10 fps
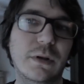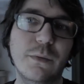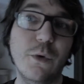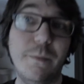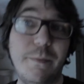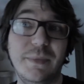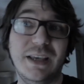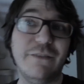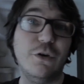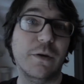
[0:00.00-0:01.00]
will
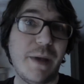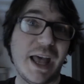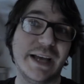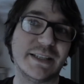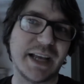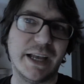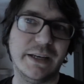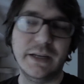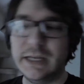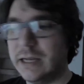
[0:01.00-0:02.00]
give you a pass
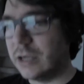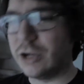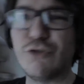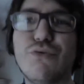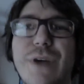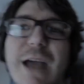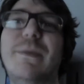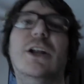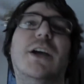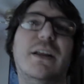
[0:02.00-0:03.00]
on
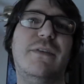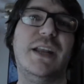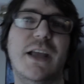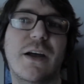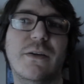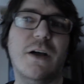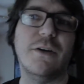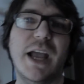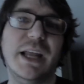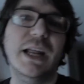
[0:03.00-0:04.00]
crappy looking video,
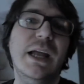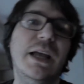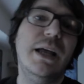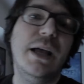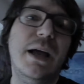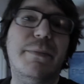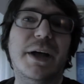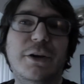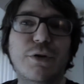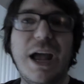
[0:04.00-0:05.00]
alright?
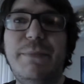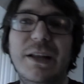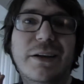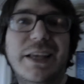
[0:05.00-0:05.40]
But crappy